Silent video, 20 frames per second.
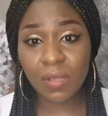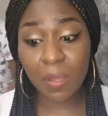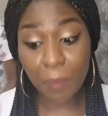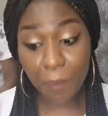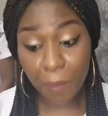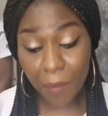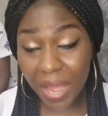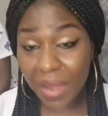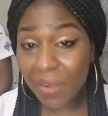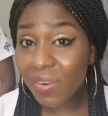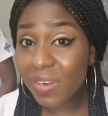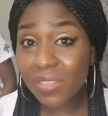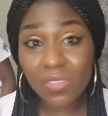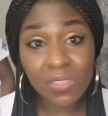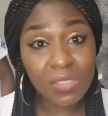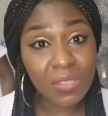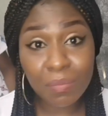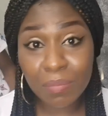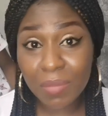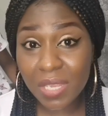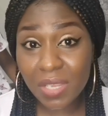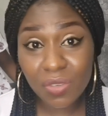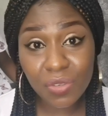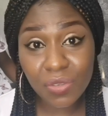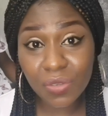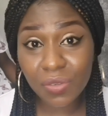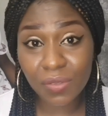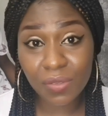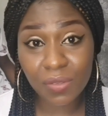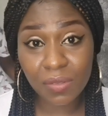A marriage is a
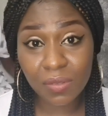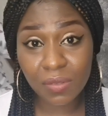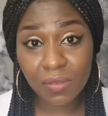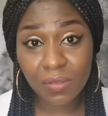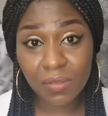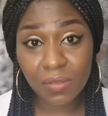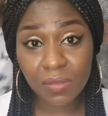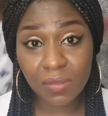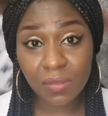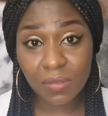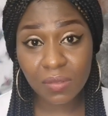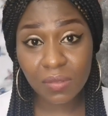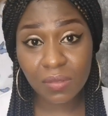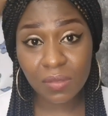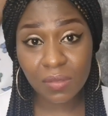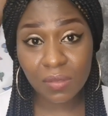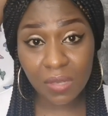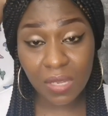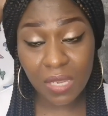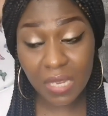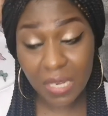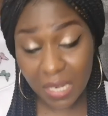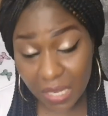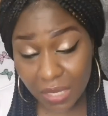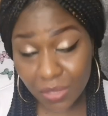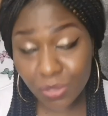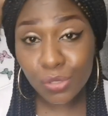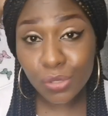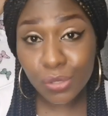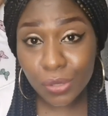mission. He
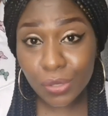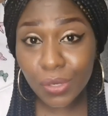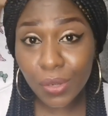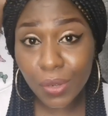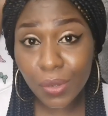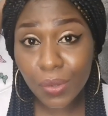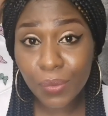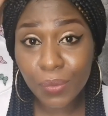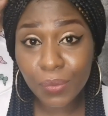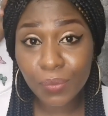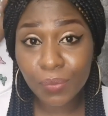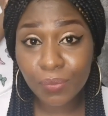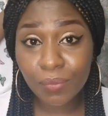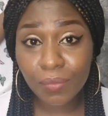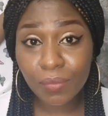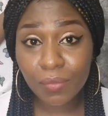needs to know.